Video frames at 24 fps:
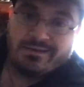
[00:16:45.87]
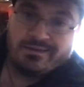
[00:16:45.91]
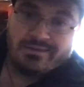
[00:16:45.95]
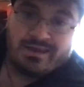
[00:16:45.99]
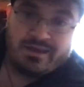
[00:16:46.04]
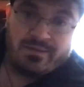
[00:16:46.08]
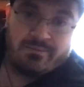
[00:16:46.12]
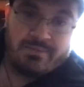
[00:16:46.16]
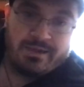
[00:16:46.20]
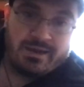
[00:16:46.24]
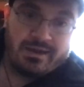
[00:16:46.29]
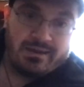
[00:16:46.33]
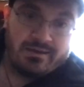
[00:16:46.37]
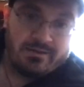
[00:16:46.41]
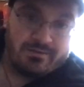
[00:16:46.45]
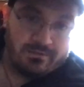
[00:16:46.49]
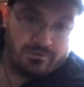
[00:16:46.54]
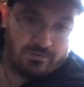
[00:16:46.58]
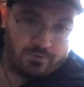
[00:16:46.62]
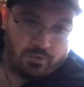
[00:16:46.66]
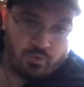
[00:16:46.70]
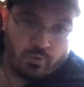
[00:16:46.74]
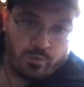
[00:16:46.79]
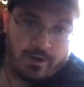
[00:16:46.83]
they make
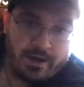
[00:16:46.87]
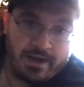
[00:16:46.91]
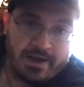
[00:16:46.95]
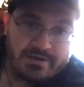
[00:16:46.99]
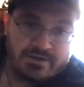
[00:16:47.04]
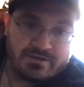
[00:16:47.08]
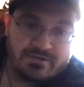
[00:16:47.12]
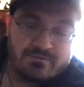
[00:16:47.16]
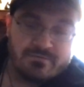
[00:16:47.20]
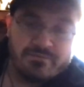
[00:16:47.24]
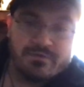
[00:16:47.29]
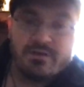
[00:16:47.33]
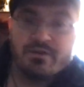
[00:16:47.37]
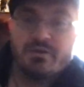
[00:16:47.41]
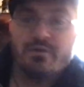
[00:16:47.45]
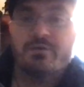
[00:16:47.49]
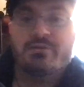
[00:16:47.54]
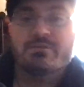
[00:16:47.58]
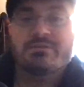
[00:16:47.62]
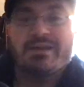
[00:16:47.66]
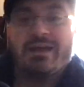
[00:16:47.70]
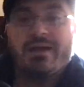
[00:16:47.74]
cool action figures.